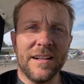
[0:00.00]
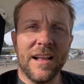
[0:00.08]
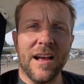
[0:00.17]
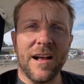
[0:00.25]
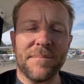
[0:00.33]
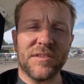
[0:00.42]

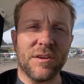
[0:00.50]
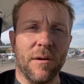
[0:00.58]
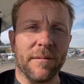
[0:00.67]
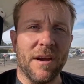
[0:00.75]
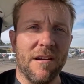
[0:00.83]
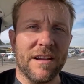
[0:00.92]
So I'm
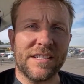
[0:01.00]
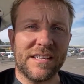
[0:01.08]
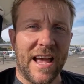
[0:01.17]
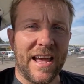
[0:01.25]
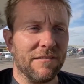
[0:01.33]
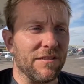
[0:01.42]
currently sat here
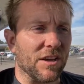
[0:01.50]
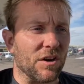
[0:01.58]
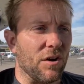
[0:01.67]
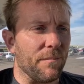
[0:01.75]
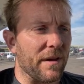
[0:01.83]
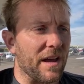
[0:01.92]
in the
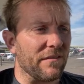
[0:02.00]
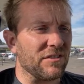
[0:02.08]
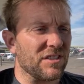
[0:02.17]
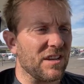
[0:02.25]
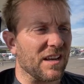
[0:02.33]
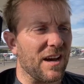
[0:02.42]
cockpit. I've just done
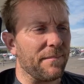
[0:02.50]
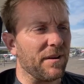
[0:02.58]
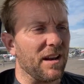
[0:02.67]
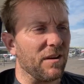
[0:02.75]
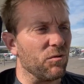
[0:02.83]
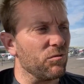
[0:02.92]
a couple of
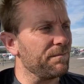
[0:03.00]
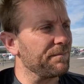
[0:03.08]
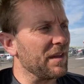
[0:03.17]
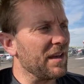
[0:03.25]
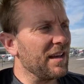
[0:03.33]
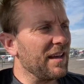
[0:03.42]
little
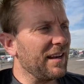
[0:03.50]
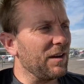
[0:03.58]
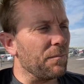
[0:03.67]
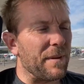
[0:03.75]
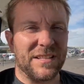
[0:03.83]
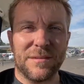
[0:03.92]

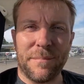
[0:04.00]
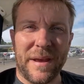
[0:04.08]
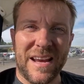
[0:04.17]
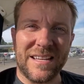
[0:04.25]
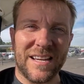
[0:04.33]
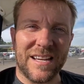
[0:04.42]
bits and
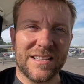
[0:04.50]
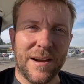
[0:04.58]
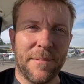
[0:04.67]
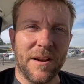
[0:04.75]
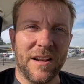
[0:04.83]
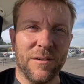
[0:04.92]
pieces, a couple
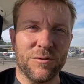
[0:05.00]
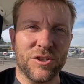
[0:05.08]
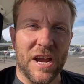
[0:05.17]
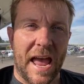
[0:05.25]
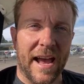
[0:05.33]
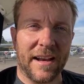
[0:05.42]
of little
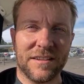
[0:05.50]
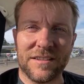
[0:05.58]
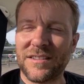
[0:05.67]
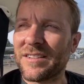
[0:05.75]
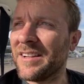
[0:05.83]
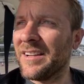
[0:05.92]
checks
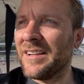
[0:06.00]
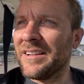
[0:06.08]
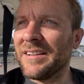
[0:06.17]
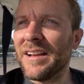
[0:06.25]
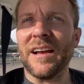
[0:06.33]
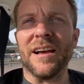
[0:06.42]

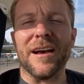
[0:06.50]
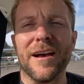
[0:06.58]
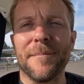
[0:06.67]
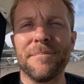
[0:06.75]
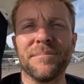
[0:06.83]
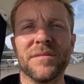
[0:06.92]

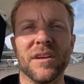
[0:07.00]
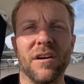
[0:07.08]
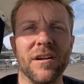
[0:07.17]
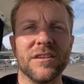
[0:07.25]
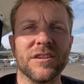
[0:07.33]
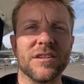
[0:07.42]
that I
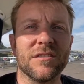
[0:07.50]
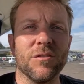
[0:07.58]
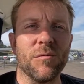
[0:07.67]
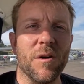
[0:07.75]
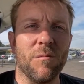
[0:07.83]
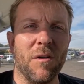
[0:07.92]
just thought,
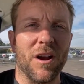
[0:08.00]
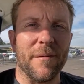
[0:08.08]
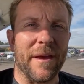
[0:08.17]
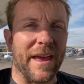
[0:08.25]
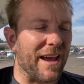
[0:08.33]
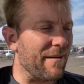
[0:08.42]
well, while I'm
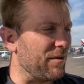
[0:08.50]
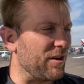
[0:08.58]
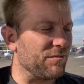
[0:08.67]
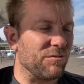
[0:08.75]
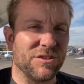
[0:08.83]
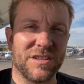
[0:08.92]
here, I might as
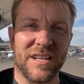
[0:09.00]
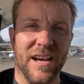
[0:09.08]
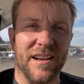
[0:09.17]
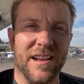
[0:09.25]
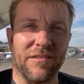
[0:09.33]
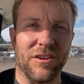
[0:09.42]
well just get
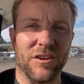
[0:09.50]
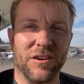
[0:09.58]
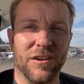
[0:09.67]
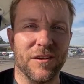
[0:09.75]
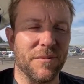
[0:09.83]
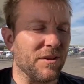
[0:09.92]
and have a look at
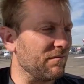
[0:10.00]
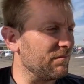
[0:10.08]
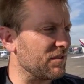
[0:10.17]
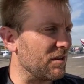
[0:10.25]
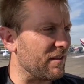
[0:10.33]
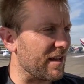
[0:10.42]
them and
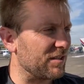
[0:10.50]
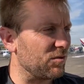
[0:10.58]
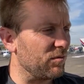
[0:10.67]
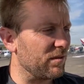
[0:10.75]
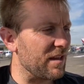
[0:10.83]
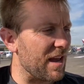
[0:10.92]
do that sort
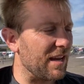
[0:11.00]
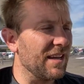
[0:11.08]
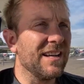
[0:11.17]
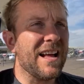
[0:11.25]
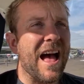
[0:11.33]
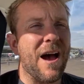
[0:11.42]
of thing.
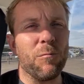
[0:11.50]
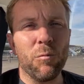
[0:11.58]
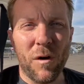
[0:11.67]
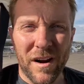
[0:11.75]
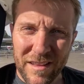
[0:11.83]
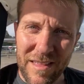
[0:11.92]
And
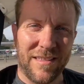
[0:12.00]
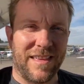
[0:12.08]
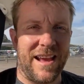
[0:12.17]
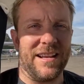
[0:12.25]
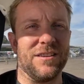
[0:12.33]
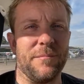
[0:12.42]
one of the
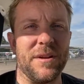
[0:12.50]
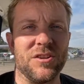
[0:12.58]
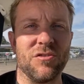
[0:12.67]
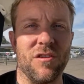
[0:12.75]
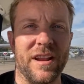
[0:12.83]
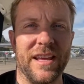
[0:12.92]
things I've been
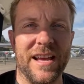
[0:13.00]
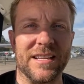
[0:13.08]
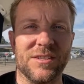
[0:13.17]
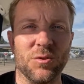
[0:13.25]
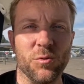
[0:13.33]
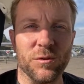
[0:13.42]
trying to get
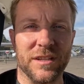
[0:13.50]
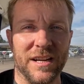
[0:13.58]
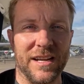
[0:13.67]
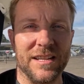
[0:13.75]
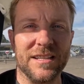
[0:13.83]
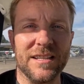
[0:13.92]

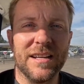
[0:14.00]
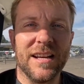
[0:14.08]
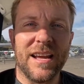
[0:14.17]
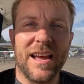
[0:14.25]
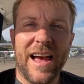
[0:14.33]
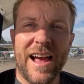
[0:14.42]
sorted.
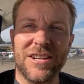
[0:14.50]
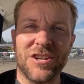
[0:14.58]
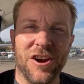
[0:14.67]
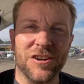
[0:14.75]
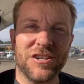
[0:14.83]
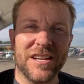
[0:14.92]
Hey
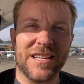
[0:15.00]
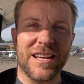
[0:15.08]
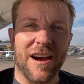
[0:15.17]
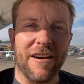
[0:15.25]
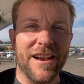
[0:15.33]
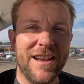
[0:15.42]
Josh, how's it
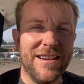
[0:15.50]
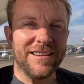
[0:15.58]
going?